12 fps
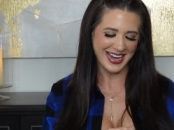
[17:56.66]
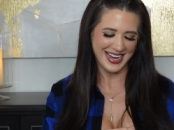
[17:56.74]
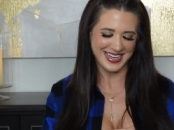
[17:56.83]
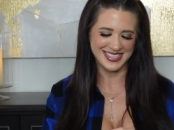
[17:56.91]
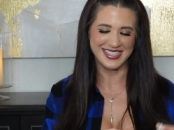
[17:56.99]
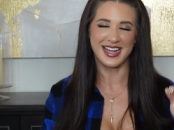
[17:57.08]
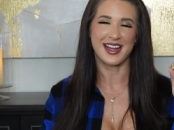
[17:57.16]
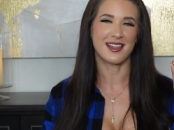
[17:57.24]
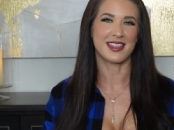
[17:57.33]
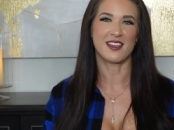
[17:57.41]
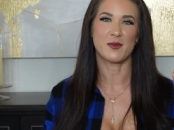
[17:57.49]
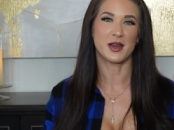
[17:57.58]
and uh,
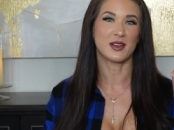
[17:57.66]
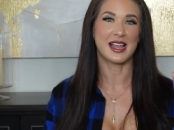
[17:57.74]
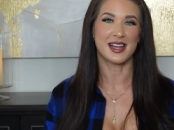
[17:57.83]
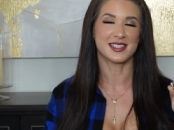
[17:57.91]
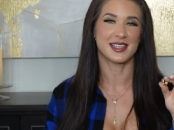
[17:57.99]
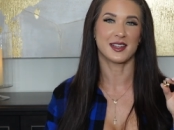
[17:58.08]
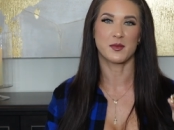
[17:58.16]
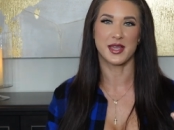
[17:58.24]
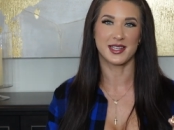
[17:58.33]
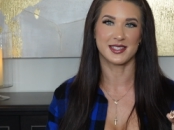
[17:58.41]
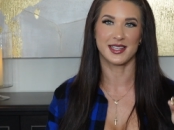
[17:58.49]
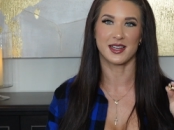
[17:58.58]
they've been lasting
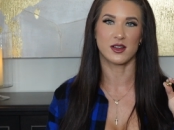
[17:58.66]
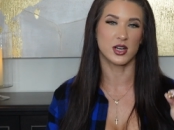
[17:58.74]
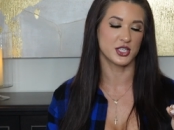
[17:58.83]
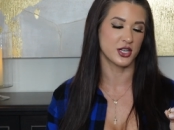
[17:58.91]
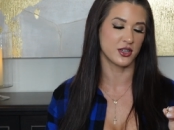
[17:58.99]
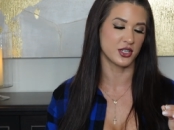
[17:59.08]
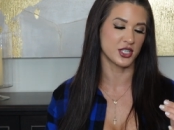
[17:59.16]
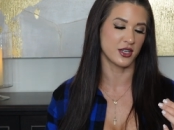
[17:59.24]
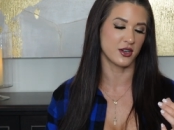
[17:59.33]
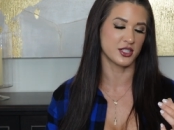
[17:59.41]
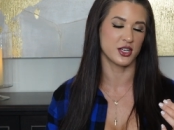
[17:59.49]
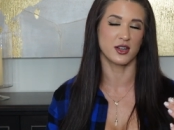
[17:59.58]
amazing not tarnishing
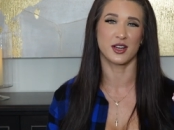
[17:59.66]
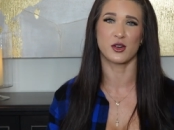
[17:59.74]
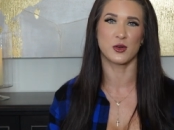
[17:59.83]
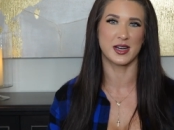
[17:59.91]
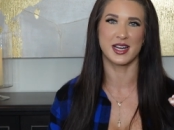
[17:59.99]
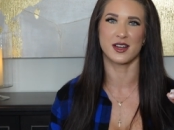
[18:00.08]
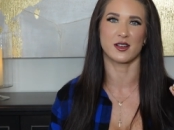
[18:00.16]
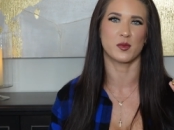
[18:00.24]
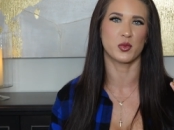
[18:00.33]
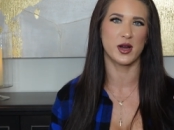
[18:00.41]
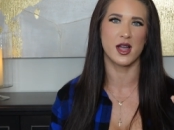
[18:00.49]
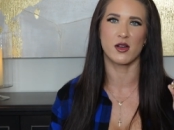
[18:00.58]
or turning green or
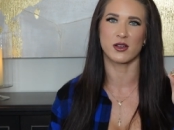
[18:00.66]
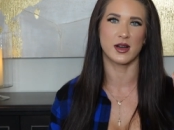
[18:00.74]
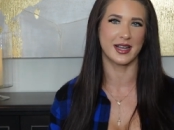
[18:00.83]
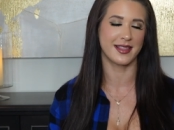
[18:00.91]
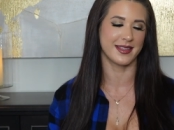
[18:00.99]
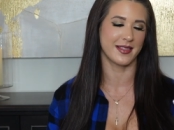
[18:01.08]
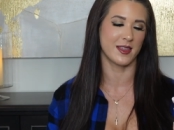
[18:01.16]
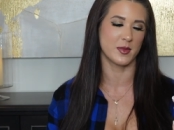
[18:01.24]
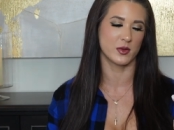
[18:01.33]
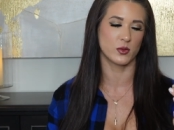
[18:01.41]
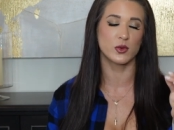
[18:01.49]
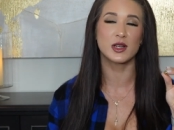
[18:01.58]
brown or anything they've
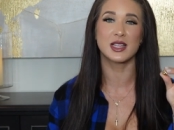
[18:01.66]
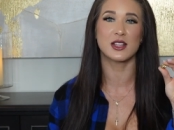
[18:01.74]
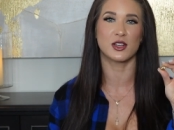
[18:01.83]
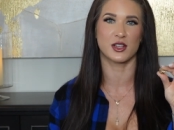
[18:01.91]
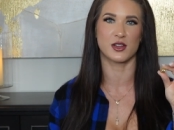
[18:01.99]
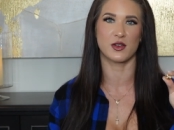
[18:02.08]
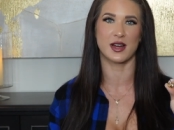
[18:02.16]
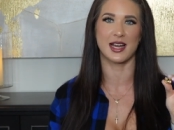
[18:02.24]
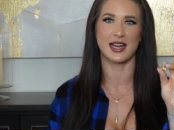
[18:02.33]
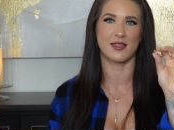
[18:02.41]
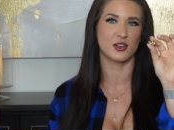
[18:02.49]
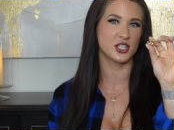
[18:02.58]
been really looking
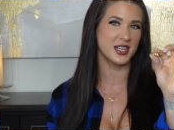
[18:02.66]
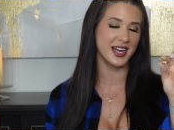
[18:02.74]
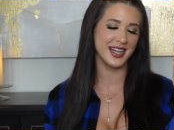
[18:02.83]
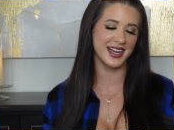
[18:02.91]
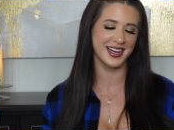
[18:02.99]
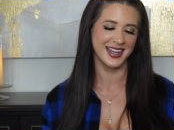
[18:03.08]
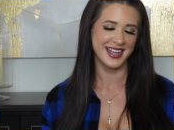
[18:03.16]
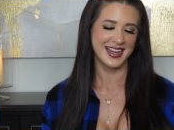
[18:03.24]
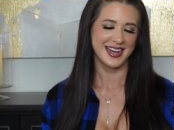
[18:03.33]
great and they're shiny